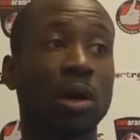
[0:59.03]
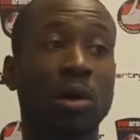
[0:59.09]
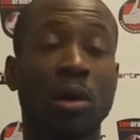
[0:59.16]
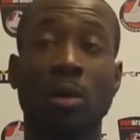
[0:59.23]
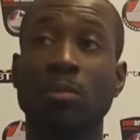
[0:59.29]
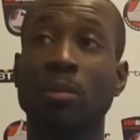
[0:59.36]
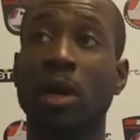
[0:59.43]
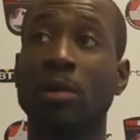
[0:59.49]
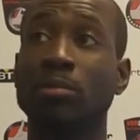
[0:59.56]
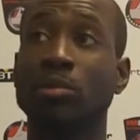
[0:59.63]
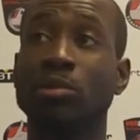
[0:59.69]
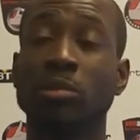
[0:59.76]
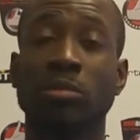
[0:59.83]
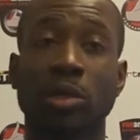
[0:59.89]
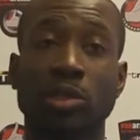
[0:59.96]
Well,
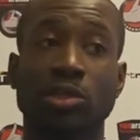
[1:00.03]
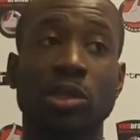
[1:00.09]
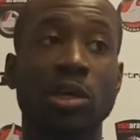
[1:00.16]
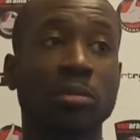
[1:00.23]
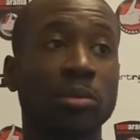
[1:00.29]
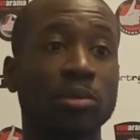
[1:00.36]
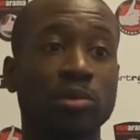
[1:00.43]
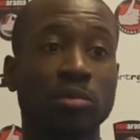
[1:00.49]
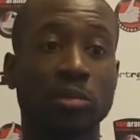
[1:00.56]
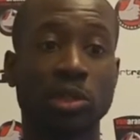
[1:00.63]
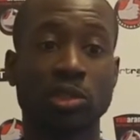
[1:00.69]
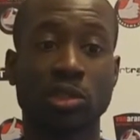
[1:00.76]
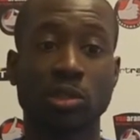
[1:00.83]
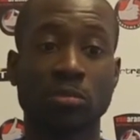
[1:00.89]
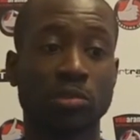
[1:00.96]
I'm doing my job.
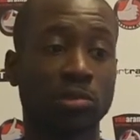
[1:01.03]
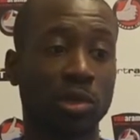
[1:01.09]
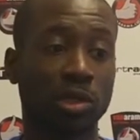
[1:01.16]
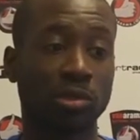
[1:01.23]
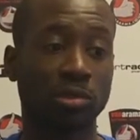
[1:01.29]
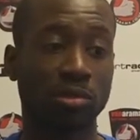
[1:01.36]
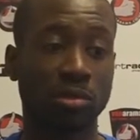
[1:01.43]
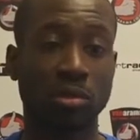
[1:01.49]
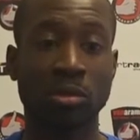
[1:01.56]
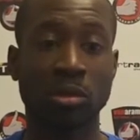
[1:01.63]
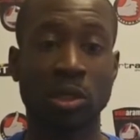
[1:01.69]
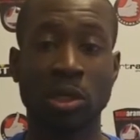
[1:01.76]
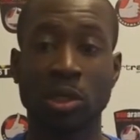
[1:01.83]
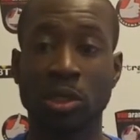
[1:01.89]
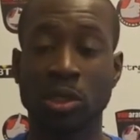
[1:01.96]
I'm trying to
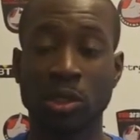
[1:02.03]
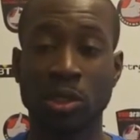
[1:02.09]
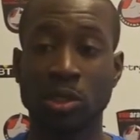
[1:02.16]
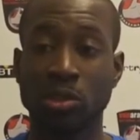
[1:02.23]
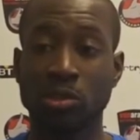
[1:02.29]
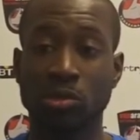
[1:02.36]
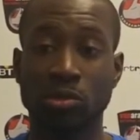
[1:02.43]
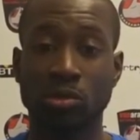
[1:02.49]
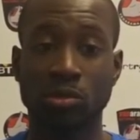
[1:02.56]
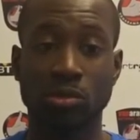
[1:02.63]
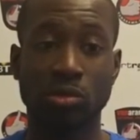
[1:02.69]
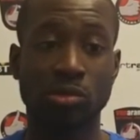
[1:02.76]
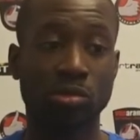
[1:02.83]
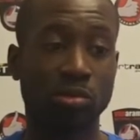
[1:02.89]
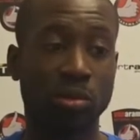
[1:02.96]

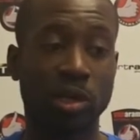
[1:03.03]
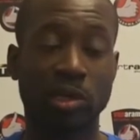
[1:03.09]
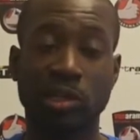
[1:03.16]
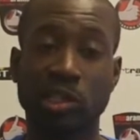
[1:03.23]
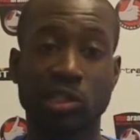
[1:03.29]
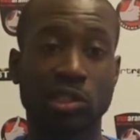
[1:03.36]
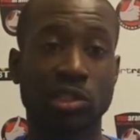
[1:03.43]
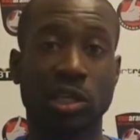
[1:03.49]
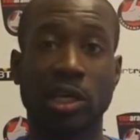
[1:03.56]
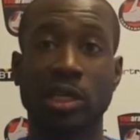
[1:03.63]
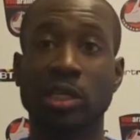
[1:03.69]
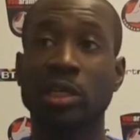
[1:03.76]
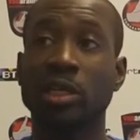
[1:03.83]
do well each